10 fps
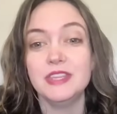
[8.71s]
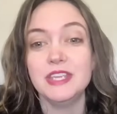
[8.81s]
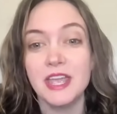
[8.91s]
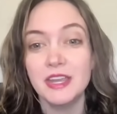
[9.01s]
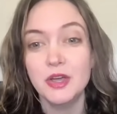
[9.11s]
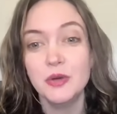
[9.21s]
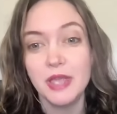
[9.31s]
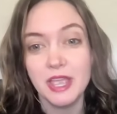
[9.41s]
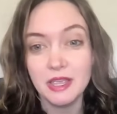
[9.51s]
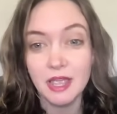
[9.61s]
the N O
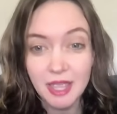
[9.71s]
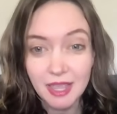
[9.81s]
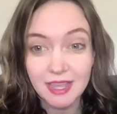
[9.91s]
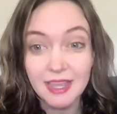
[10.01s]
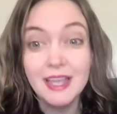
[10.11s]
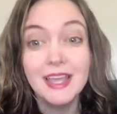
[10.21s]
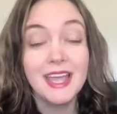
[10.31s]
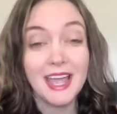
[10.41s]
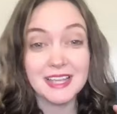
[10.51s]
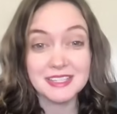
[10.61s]
A A
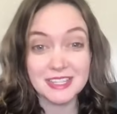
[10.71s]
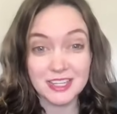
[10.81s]
has